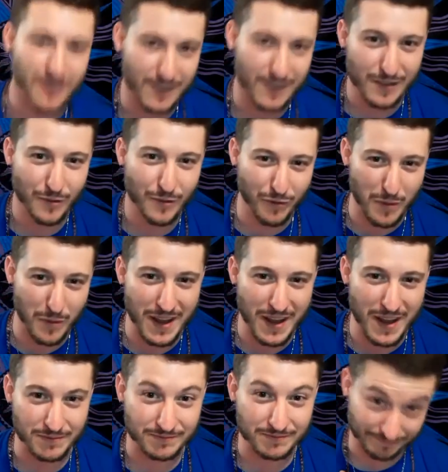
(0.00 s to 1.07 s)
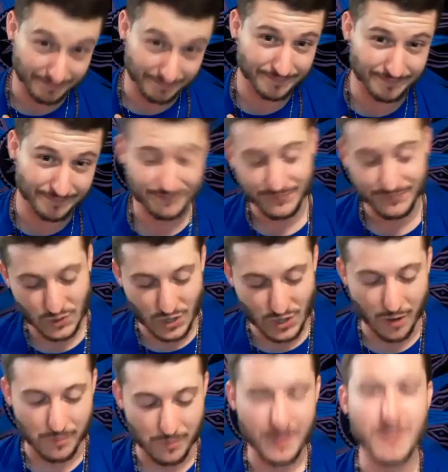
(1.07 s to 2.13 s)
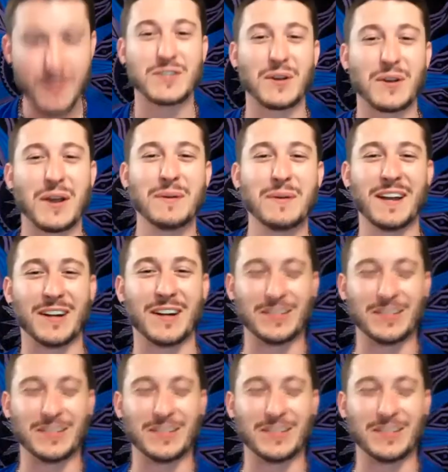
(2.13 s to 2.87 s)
for me. So here we go.